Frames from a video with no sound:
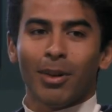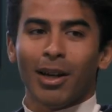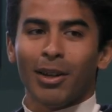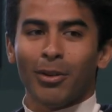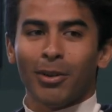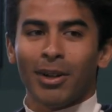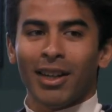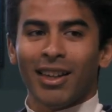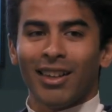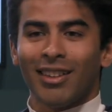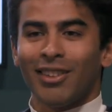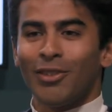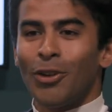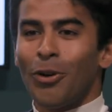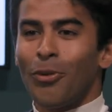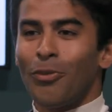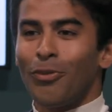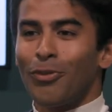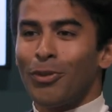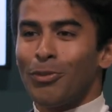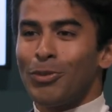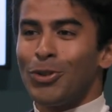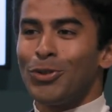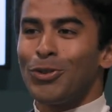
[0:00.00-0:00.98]
by the way. No
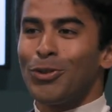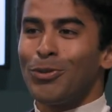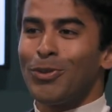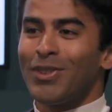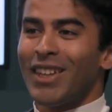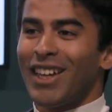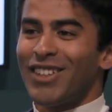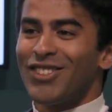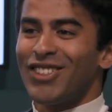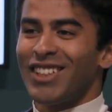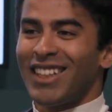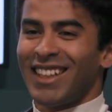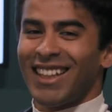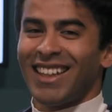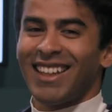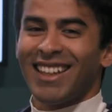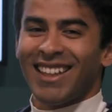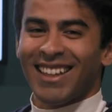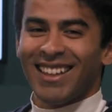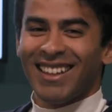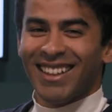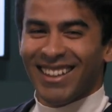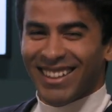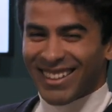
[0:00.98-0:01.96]
one from YouTube is actually
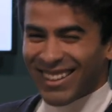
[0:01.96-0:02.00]
here,